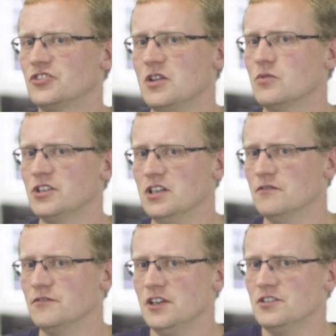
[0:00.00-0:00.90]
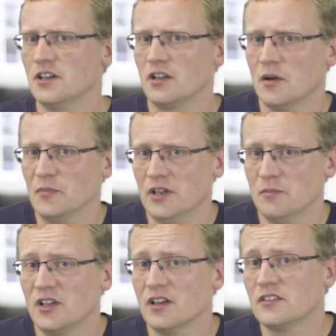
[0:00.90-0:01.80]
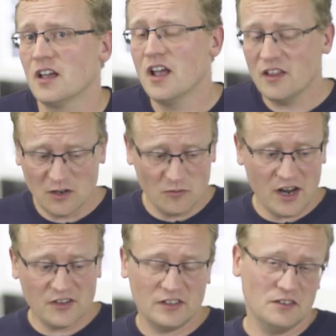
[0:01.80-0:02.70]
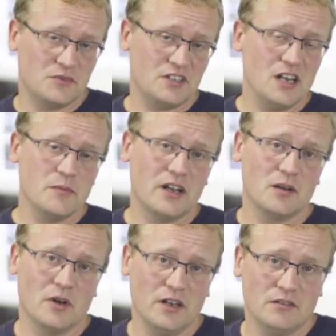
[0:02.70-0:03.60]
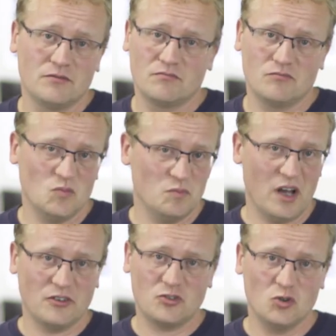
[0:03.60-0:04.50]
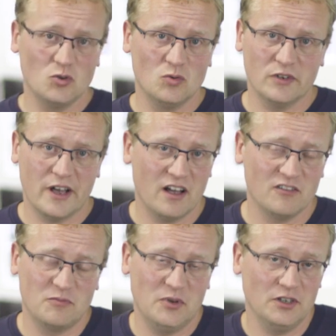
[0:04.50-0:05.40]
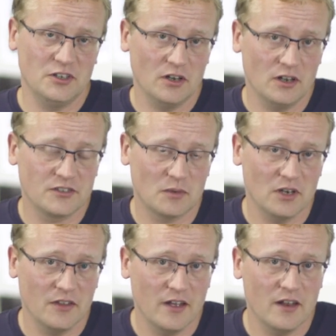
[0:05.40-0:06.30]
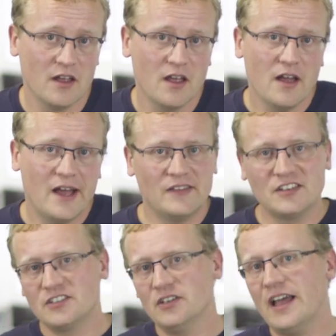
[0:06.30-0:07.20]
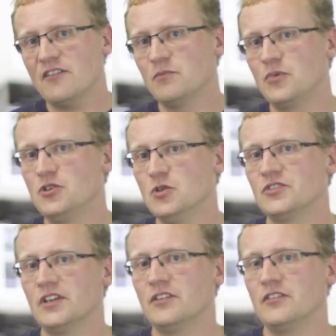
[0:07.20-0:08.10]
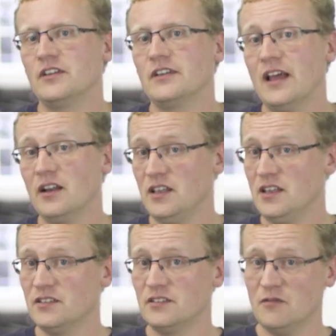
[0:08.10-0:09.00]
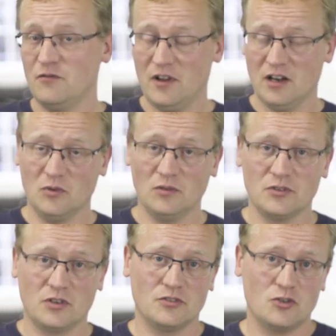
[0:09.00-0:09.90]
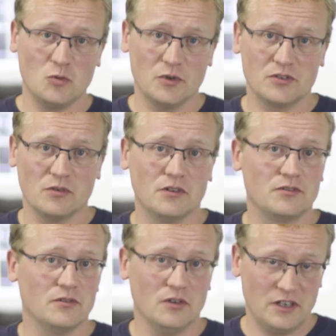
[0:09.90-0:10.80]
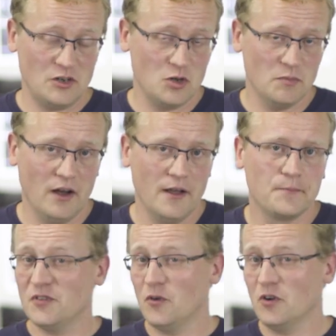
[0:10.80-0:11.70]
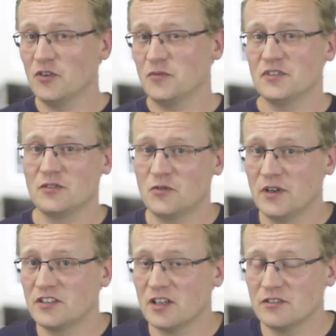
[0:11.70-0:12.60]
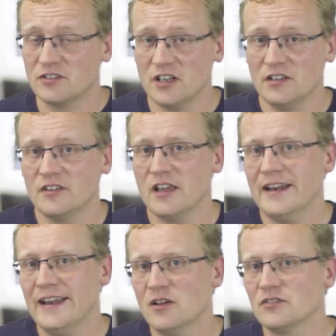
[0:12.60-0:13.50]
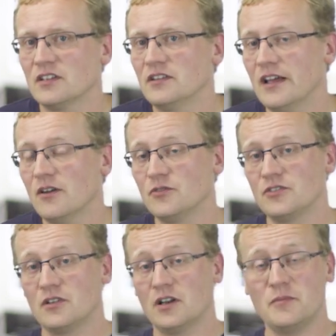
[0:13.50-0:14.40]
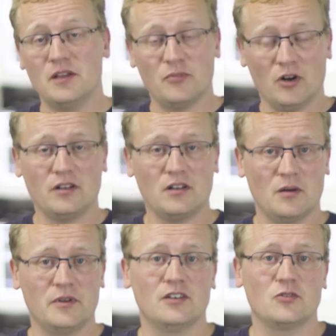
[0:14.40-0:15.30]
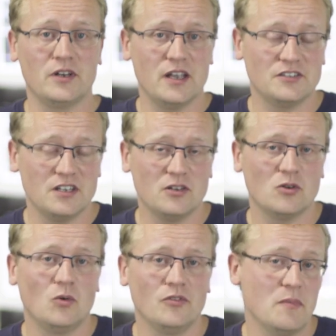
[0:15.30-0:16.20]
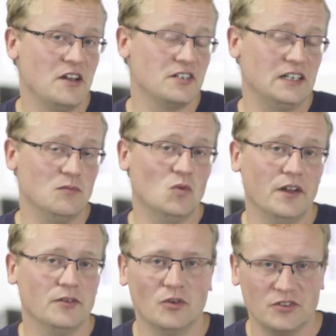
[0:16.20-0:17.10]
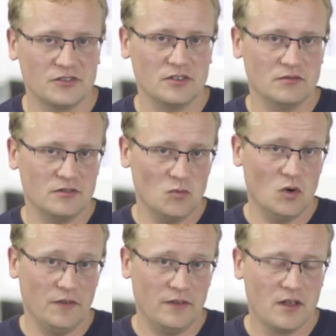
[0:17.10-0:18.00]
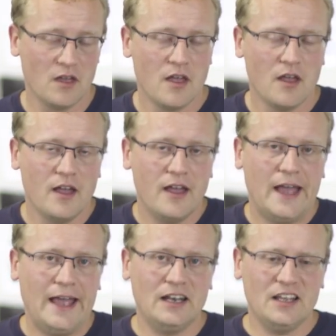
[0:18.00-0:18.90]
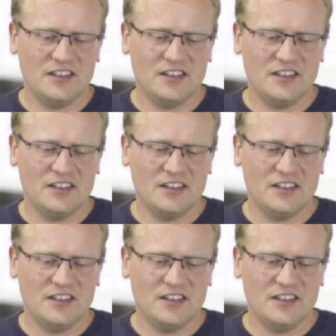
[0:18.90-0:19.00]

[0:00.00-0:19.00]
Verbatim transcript: secretive ninja company because they've raised an obscene amount of money, about two and a half billion dollars, something like that. And they still haven't produced anything that is available to consumers or, to, or that you can buy. Before Christmas of 2017, they announced that there was going to be a product coming in 2018 called the Magic Leap One, or just the, the One. And